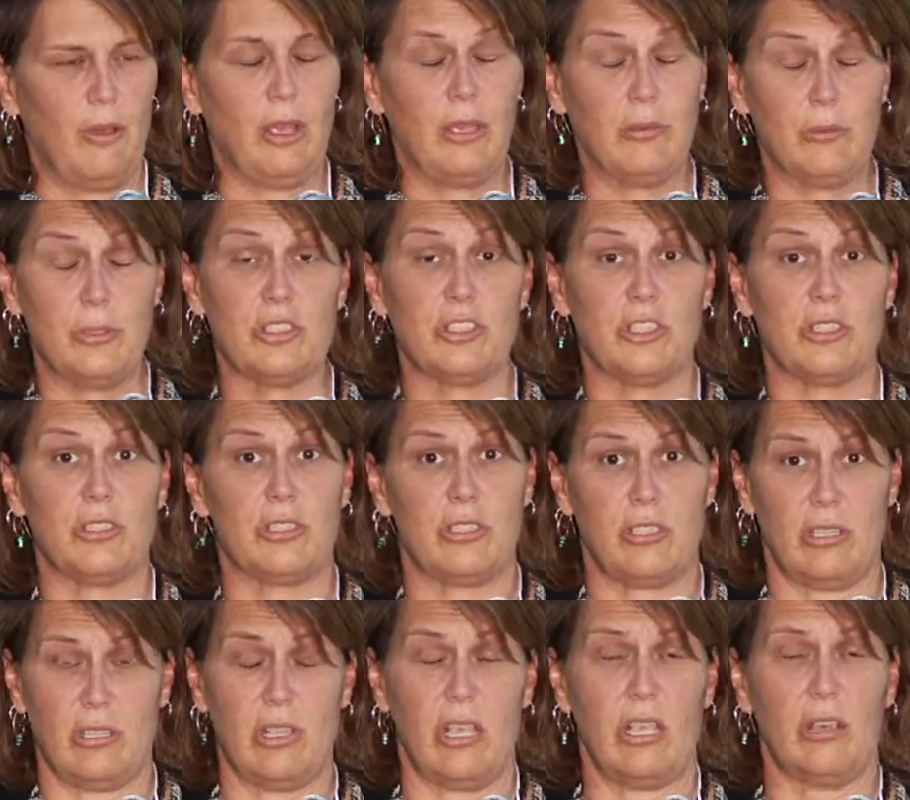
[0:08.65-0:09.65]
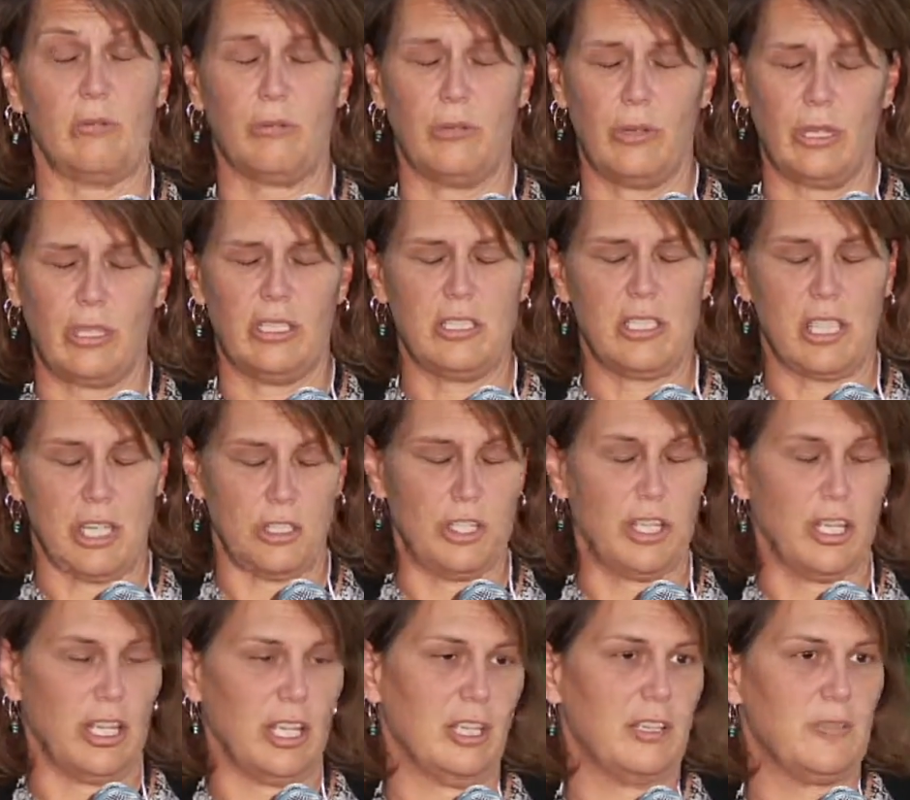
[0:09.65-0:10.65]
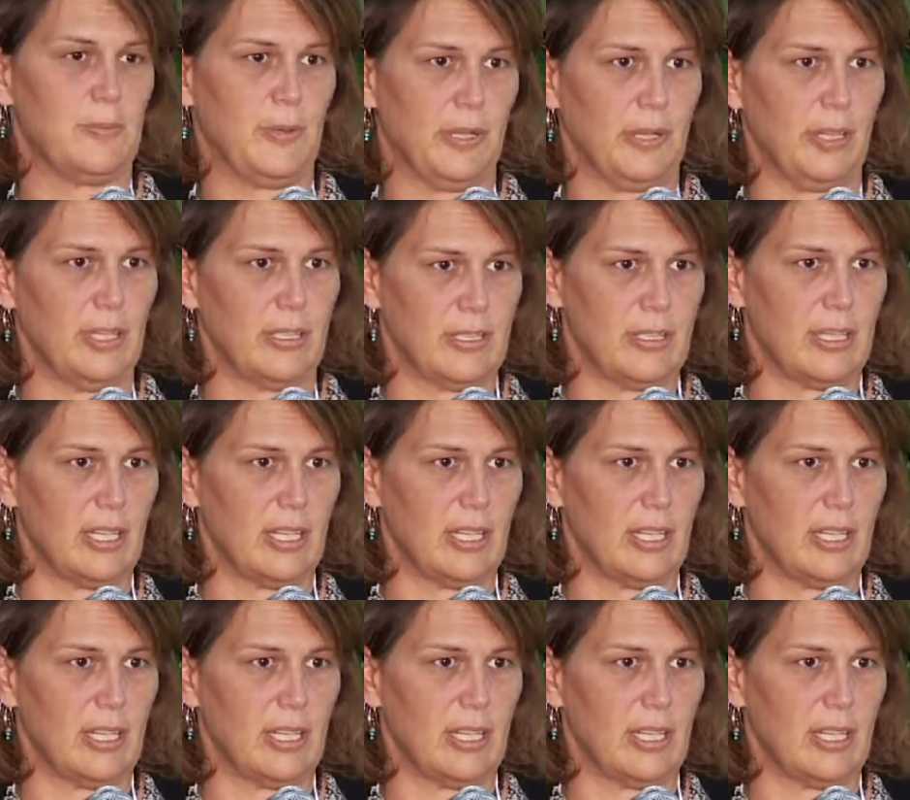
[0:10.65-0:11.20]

it was just a really touching experience